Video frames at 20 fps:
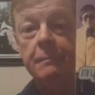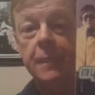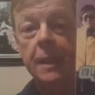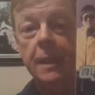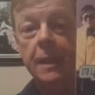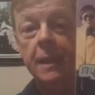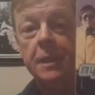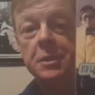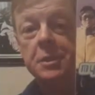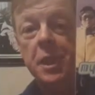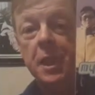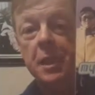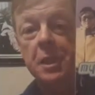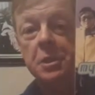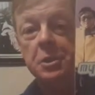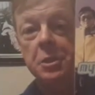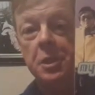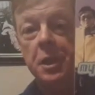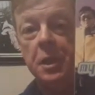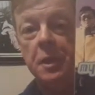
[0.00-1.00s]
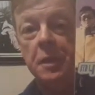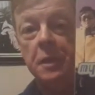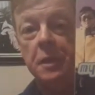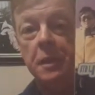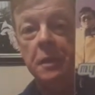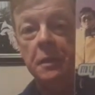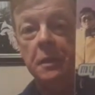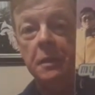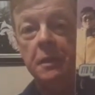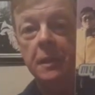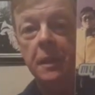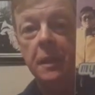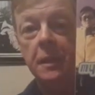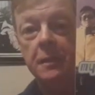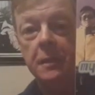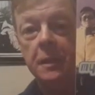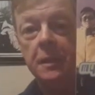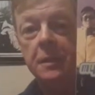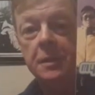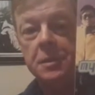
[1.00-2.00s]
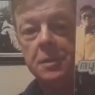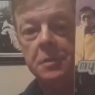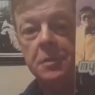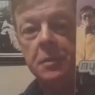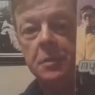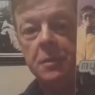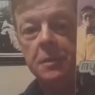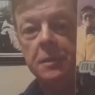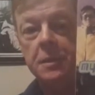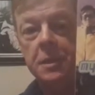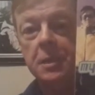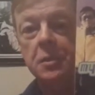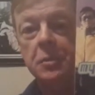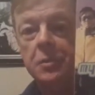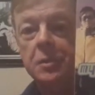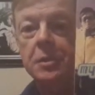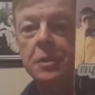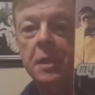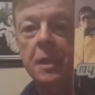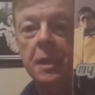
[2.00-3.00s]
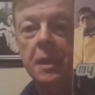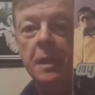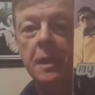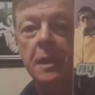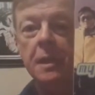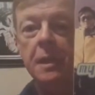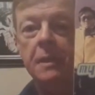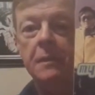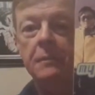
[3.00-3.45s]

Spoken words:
I like Jackie Chan, and I think this doll is interesting.